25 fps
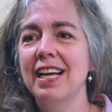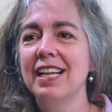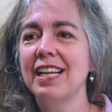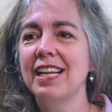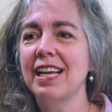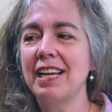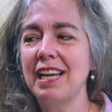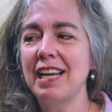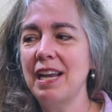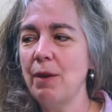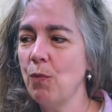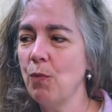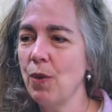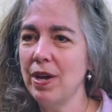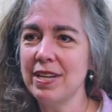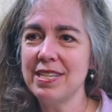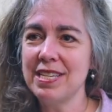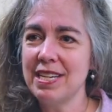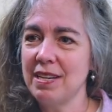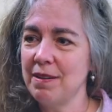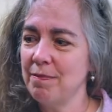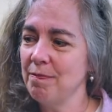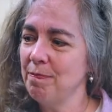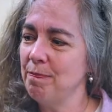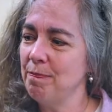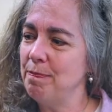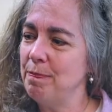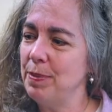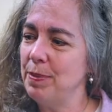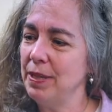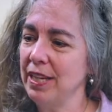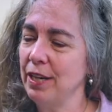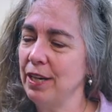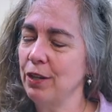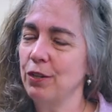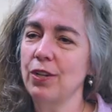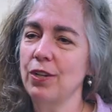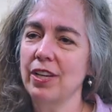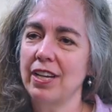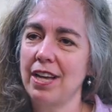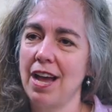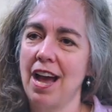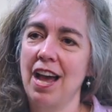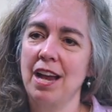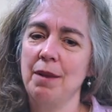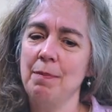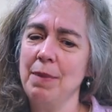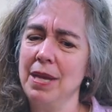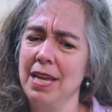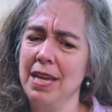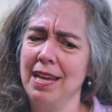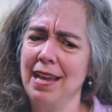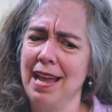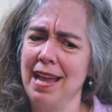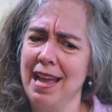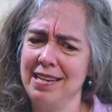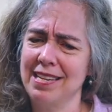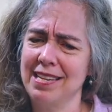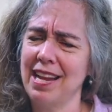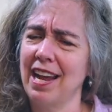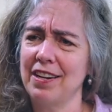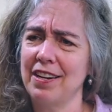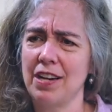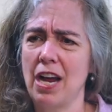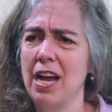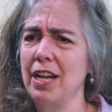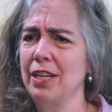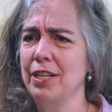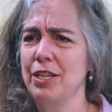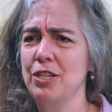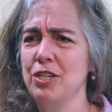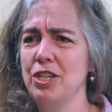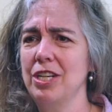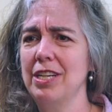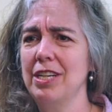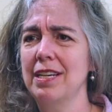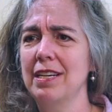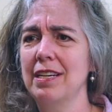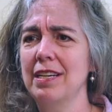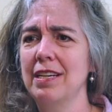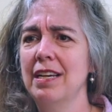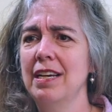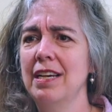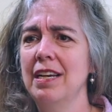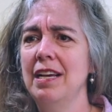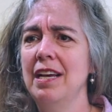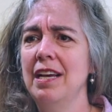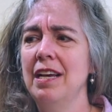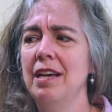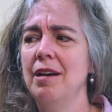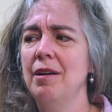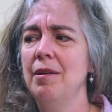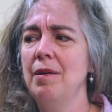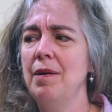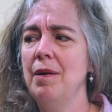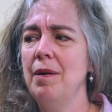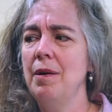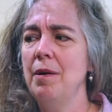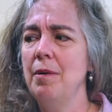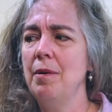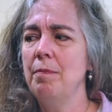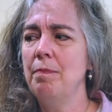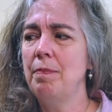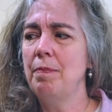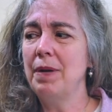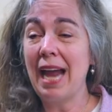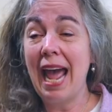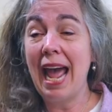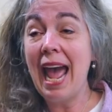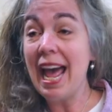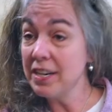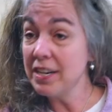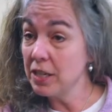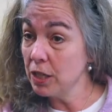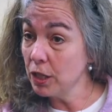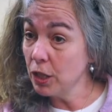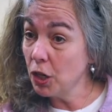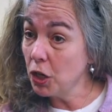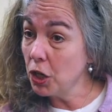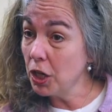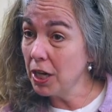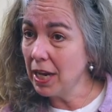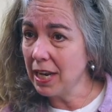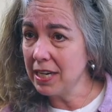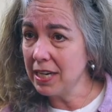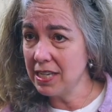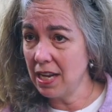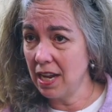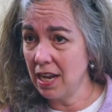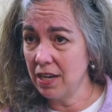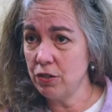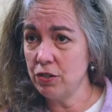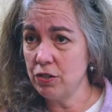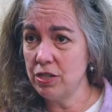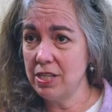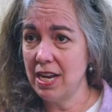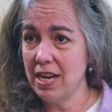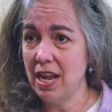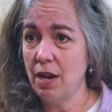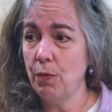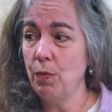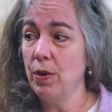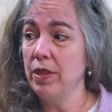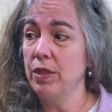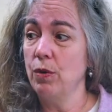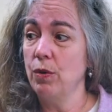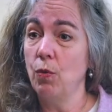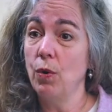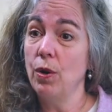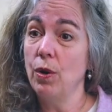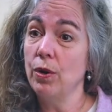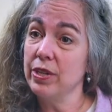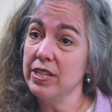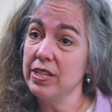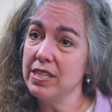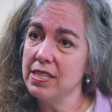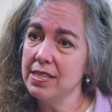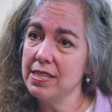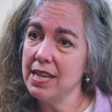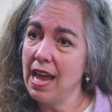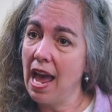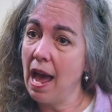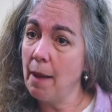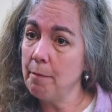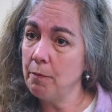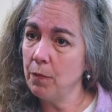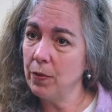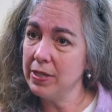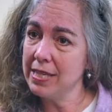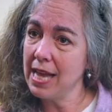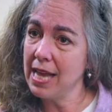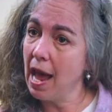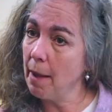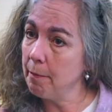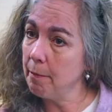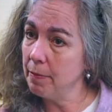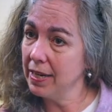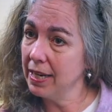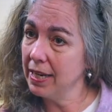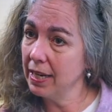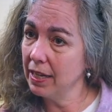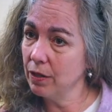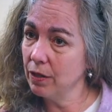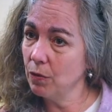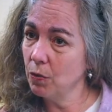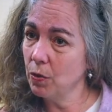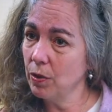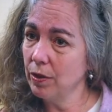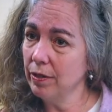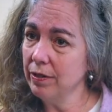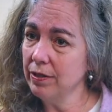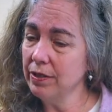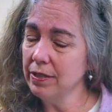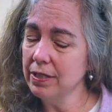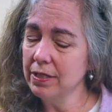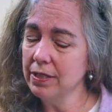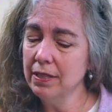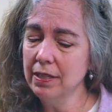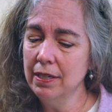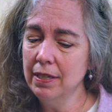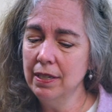Like it wasn't political economy and technology but I had to learn it to understand what the world is hap- was happening in the world.